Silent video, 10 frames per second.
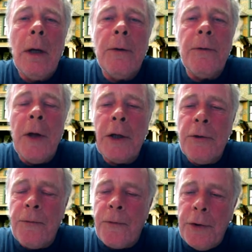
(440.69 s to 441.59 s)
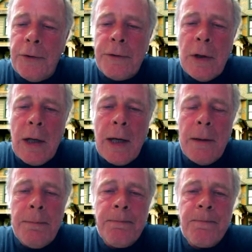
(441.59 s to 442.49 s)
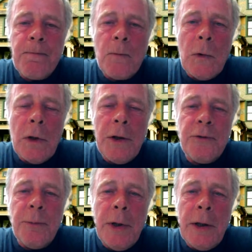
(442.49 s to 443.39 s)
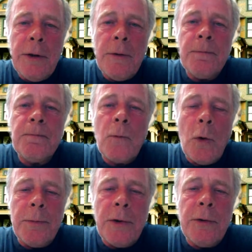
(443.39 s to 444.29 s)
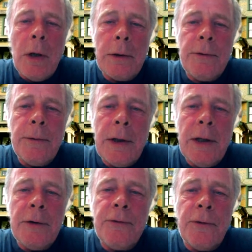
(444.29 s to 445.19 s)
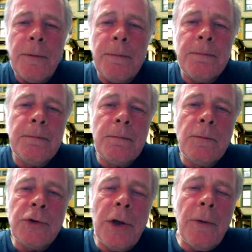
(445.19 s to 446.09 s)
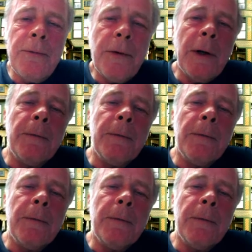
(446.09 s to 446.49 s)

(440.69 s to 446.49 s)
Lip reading: Thank you for your time. Nice meeting you. Hope to talk to you again soon. Ciao for now.